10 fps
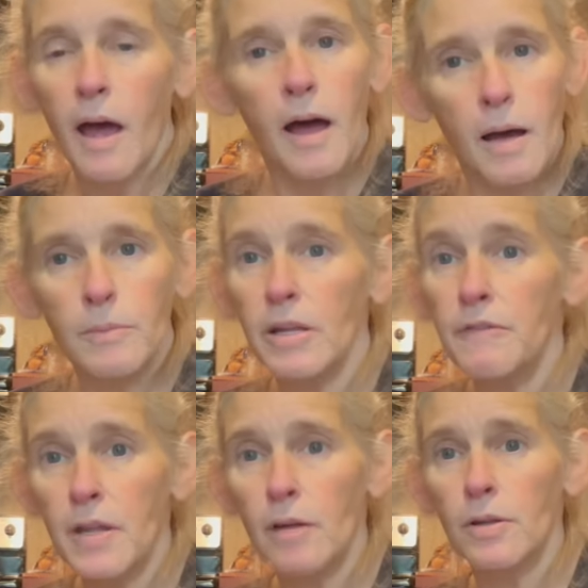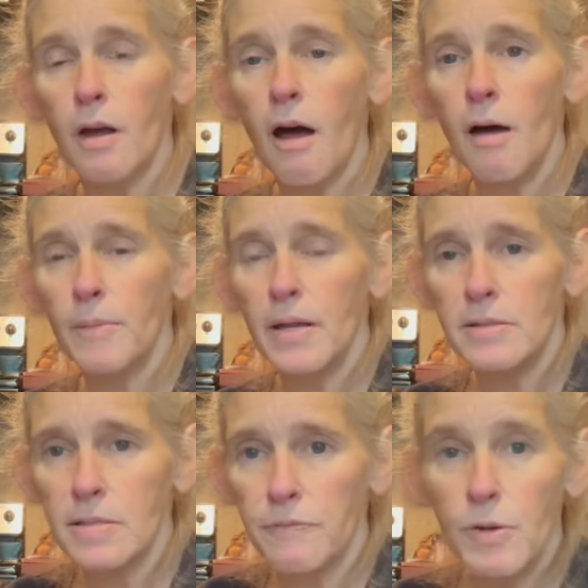Um, leave it there on the
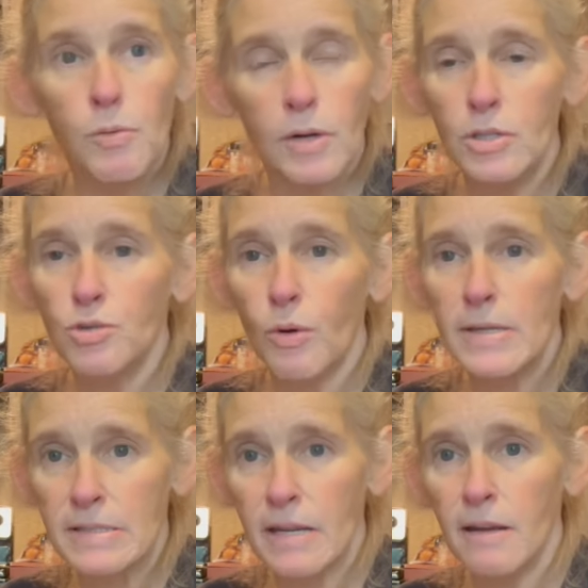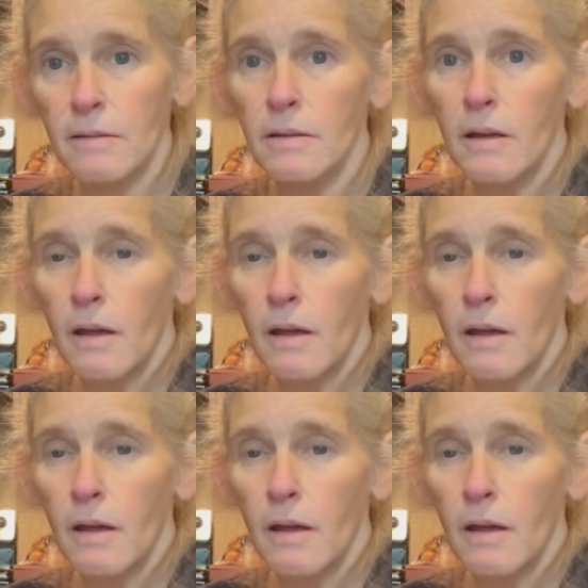comments if you would enjoy seeing